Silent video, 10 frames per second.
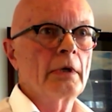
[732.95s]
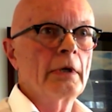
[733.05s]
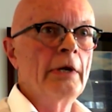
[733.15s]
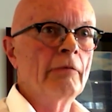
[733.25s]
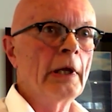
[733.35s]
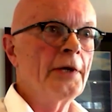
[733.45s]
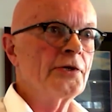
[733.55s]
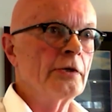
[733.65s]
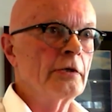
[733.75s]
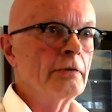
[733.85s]
in
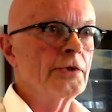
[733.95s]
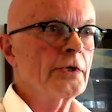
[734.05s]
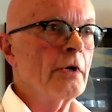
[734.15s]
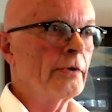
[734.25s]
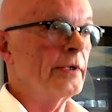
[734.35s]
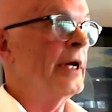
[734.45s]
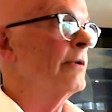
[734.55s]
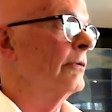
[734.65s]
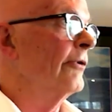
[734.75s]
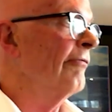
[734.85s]
relation to its
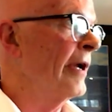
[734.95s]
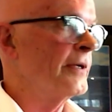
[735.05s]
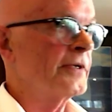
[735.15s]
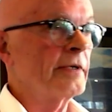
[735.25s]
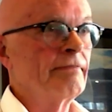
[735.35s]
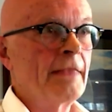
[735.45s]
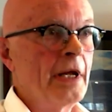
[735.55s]
continental defence.